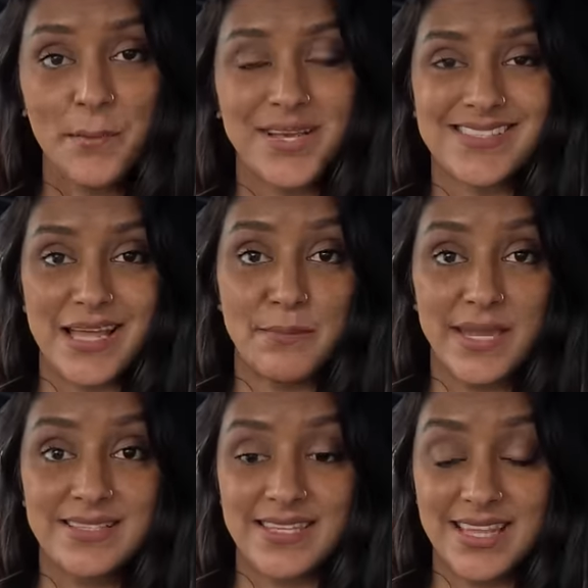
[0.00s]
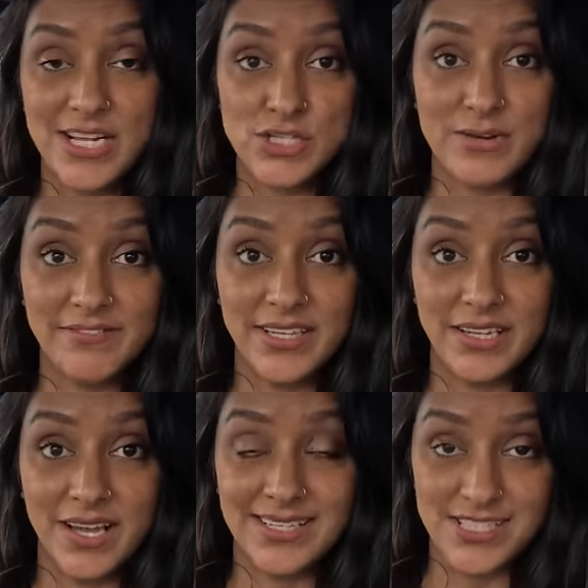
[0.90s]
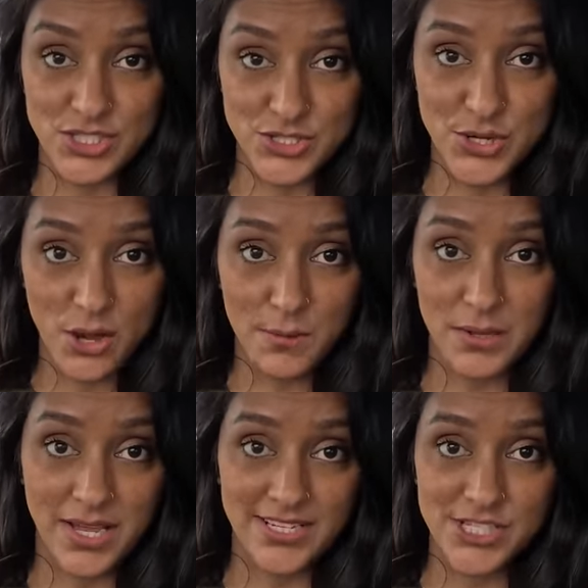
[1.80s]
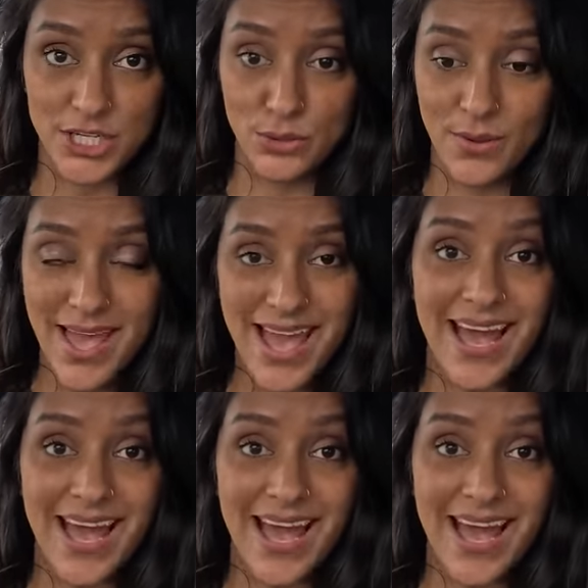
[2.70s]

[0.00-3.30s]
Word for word: because that means that that traffic light does not apply to you